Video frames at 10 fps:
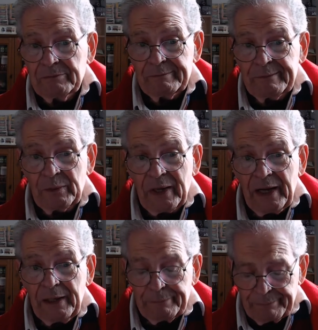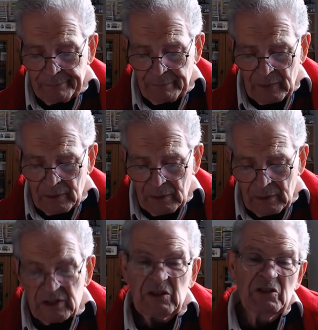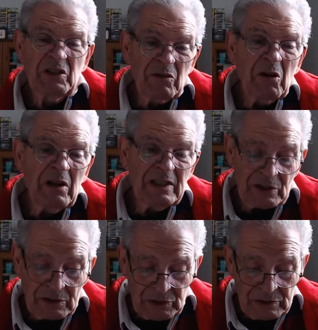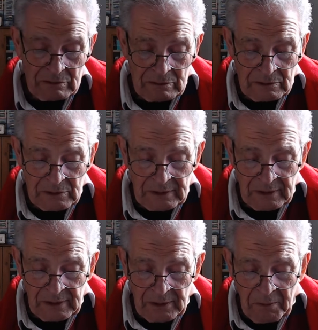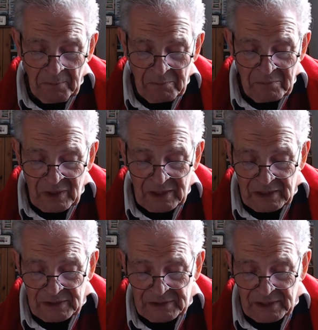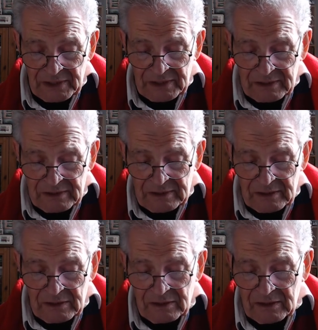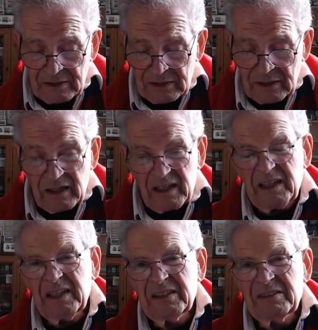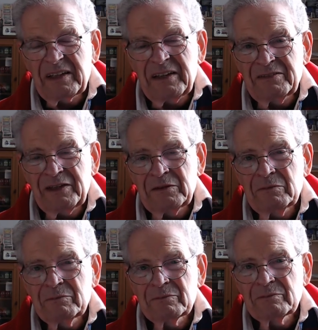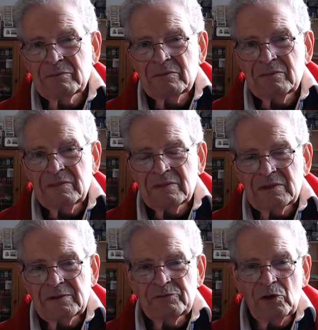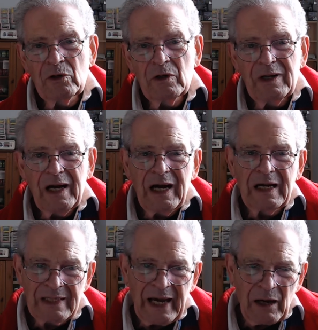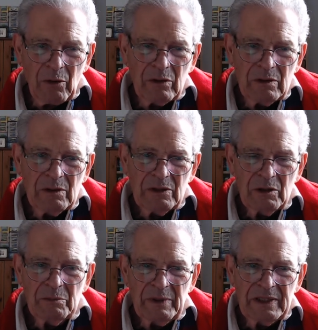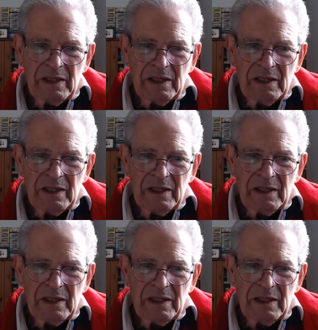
Okay, that's a generalisation, and uh, and and then for allow it would be